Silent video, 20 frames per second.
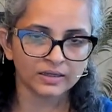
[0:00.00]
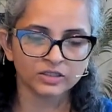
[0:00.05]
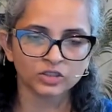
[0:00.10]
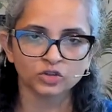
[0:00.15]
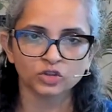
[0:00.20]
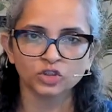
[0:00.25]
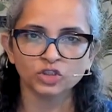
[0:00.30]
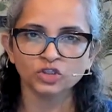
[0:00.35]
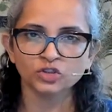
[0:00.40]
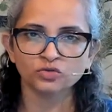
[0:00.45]
So
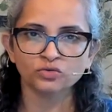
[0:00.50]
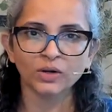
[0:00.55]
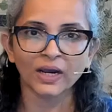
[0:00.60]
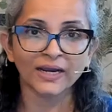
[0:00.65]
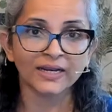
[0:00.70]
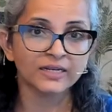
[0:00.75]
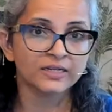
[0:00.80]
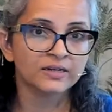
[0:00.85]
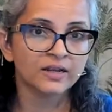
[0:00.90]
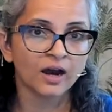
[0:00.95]
just
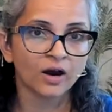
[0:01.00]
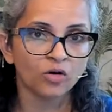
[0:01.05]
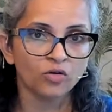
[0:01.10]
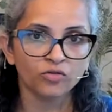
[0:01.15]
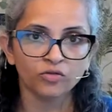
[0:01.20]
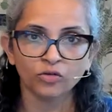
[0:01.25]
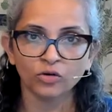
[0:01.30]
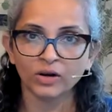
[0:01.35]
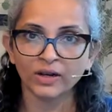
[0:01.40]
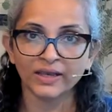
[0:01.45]
write down
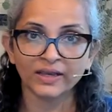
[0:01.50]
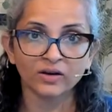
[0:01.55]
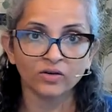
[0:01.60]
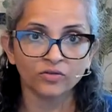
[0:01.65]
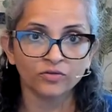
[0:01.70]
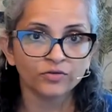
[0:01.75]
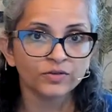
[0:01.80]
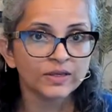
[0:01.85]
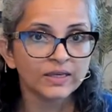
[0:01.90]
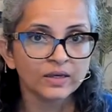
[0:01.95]
for like a
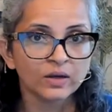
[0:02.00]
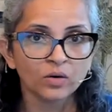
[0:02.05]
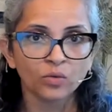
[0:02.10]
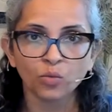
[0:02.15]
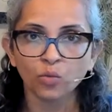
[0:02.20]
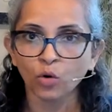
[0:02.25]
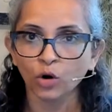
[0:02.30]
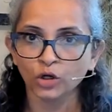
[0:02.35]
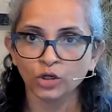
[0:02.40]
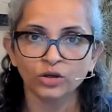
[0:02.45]
week
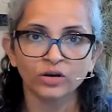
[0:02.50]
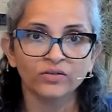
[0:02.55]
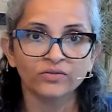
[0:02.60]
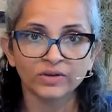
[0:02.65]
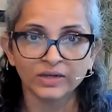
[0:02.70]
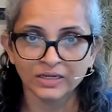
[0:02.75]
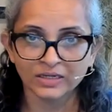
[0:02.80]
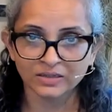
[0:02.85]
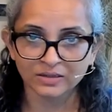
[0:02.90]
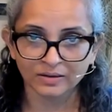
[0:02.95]
what you have
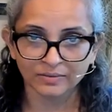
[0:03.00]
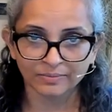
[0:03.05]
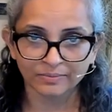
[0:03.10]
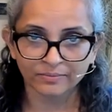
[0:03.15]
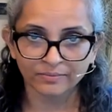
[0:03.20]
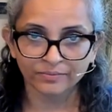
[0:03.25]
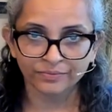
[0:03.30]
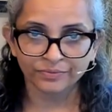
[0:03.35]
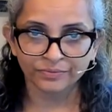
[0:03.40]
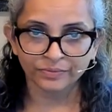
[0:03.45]
eaten.
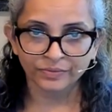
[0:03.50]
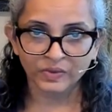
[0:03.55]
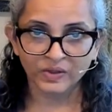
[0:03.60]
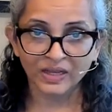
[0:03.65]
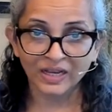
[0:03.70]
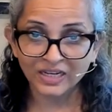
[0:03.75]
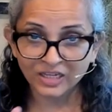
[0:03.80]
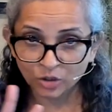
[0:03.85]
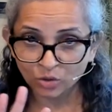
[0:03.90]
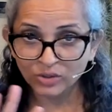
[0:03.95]

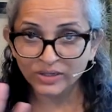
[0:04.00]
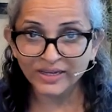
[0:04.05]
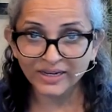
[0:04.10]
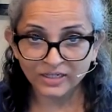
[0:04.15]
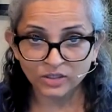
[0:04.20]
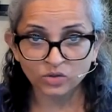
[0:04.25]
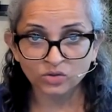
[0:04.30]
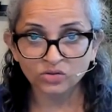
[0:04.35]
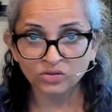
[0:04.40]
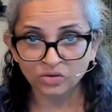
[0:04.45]
And you'll
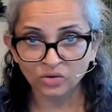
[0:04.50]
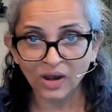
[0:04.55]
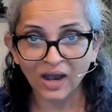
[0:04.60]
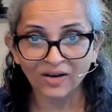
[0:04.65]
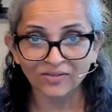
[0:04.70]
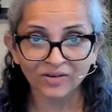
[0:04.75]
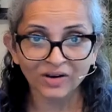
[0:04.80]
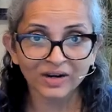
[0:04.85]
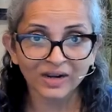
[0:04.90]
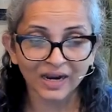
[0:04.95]
get to
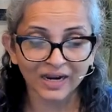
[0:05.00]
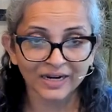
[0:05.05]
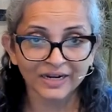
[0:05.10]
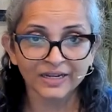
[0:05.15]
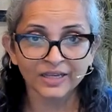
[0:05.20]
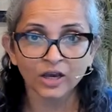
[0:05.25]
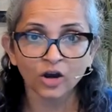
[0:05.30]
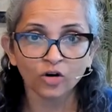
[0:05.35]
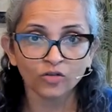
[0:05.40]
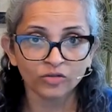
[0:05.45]
have an
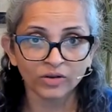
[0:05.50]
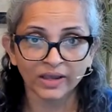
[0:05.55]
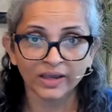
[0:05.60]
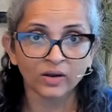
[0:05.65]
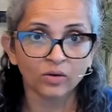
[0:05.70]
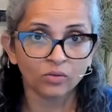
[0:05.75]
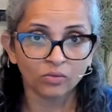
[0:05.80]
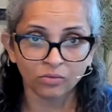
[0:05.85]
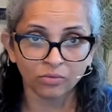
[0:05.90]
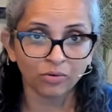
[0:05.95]
idea of like
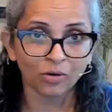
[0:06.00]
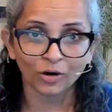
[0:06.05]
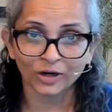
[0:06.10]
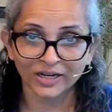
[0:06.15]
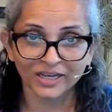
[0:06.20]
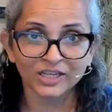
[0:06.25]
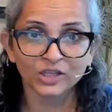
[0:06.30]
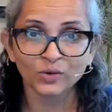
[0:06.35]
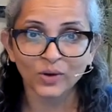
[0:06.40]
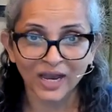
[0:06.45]
what
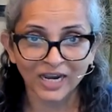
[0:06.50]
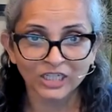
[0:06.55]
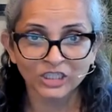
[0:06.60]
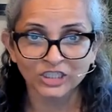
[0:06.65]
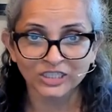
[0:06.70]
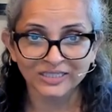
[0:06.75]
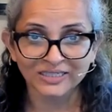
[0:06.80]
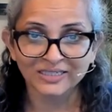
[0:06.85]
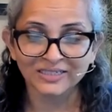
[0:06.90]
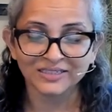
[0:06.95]
are you
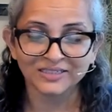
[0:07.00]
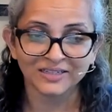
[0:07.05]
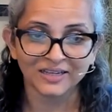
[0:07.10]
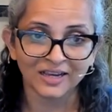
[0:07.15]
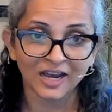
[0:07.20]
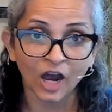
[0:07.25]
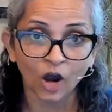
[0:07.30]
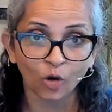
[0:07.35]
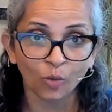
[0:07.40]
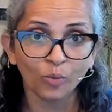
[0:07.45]
actually eating,
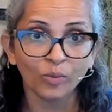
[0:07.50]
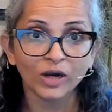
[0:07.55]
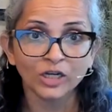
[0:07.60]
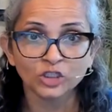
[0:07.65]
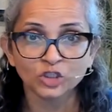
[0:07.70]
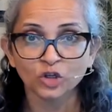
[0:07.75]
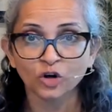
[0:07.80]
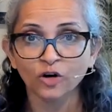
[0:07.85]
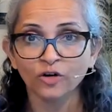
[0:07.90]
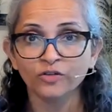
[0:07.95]
how
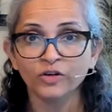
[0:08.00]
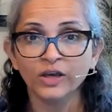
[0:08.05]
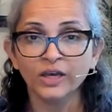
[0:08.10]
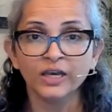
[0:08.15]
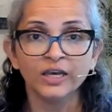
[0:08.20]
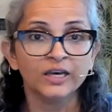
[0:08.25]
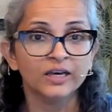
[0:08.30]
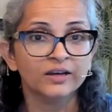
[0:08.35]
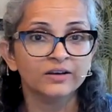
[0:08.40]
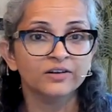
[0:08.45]
much of
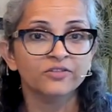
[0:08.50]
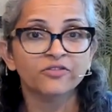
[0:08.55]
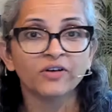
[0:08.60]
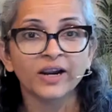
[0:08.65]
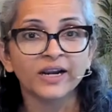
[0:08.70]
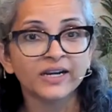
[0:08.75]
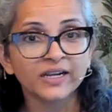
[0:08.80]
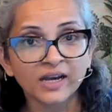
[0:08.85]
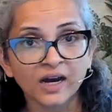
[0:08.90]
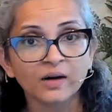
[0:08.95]

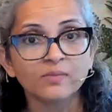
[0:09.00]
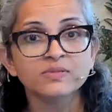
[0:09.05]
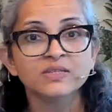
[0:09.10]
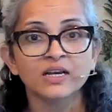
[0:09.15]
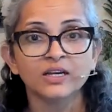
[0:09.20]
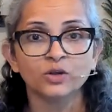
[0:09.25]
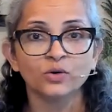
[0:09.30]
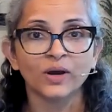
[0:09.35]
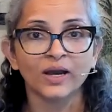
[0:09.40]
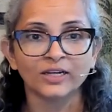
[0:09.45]
refined carbs are
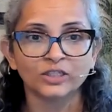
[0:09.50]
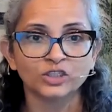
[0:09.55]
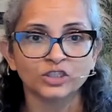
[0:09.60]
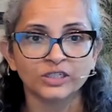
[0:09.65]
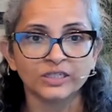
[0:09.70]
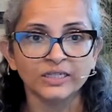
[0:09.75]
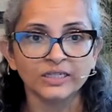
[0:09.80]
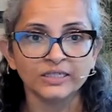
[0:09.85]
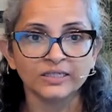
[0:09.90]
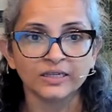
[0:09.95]
you actually
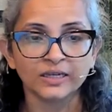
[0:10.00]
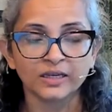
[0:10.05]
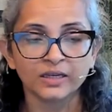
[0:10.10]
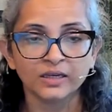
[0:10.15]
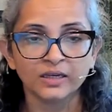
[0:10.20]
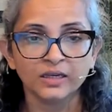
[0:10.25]
eating.